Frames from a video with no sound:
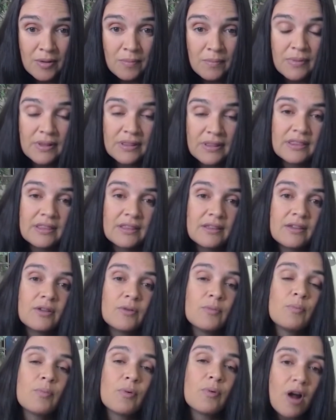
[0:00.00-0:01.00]
But
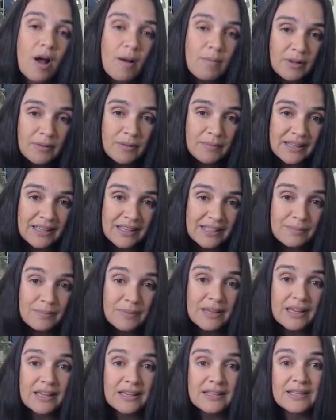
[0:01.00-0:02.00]
the problem is,
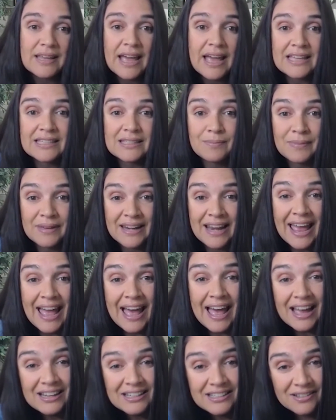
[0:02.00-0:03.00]
because it hasn't been
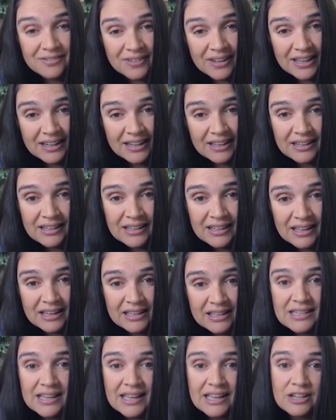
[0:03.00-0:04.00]
activated and
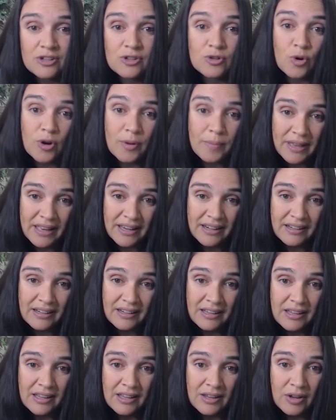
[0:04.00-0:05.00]
it's like dormant,
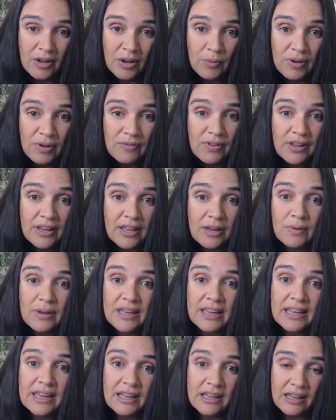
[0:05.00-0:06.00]
we feel like we
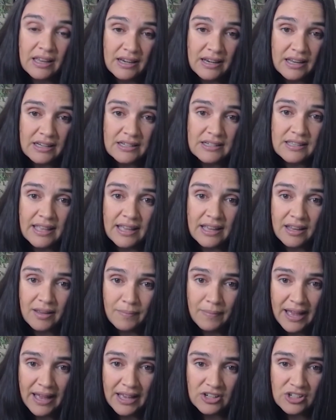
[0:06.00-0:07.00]
can't connect to that
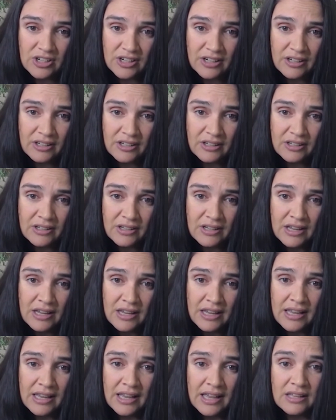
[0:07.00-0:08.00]
compassion.
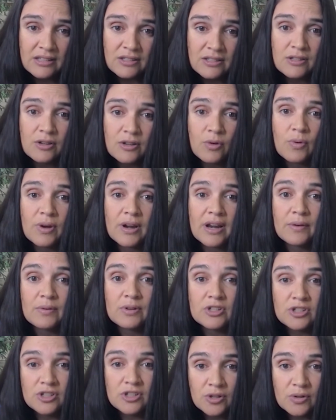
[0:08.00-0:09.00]
And so what I
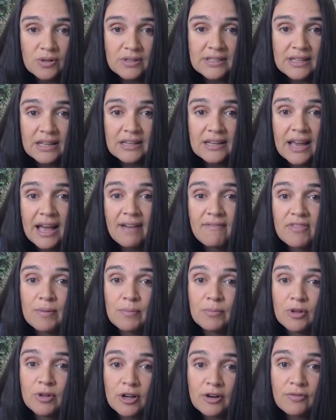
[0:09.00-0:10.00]
would do is I'd have
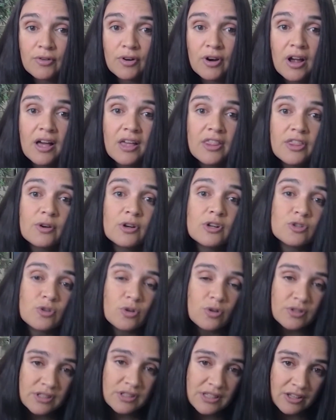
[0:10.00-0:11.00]
them look for other
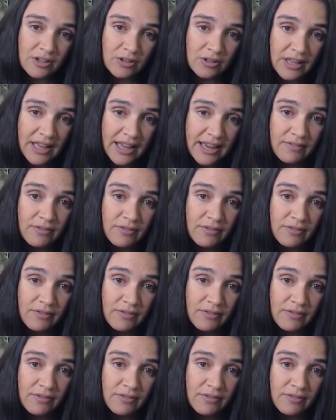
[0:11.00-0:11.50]
adults in their life